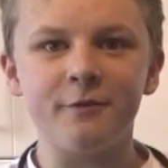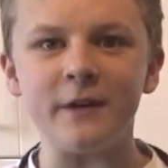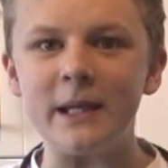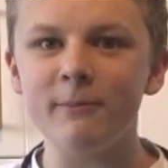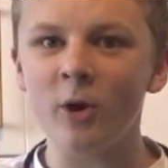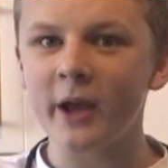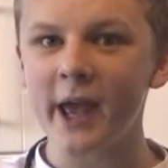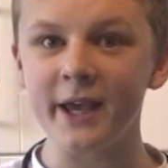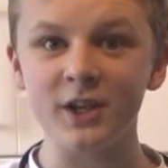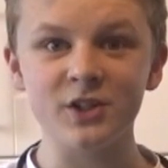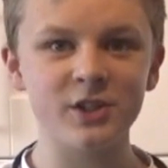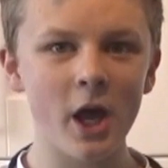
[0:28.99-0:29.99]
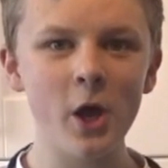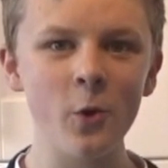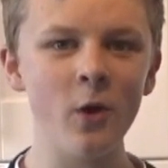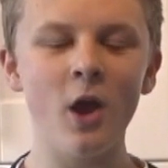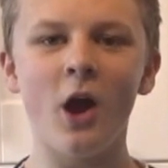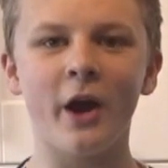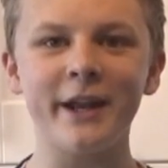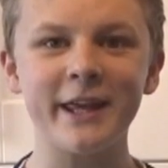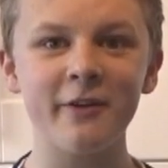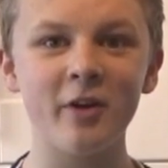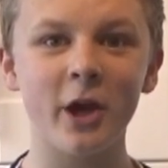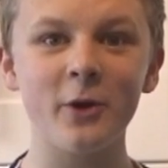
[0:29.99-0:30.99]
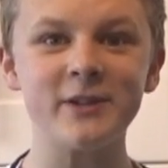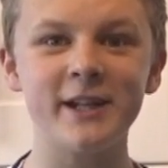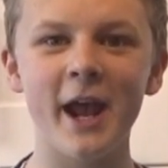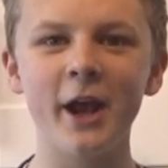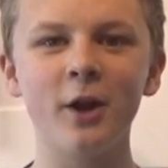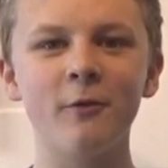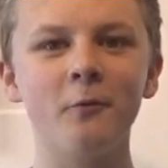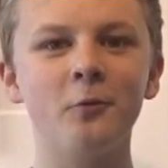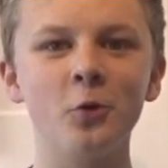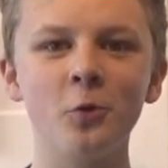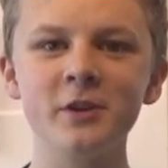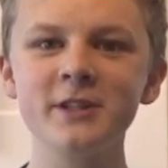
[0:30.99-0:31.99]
theme on cake. So I'm going to give it a go today and I'll run through all the